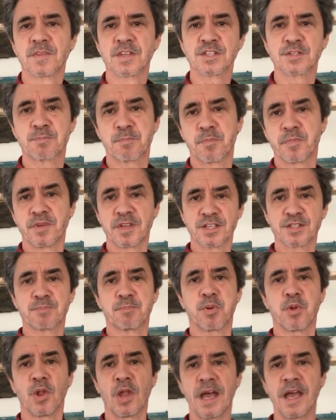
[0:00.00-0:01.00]

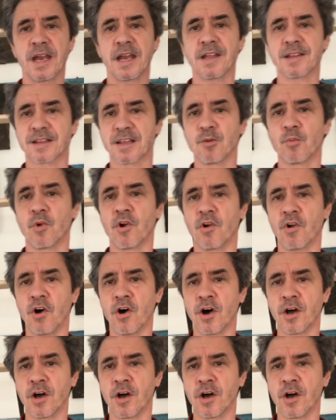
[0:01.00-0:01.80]
This planet that we're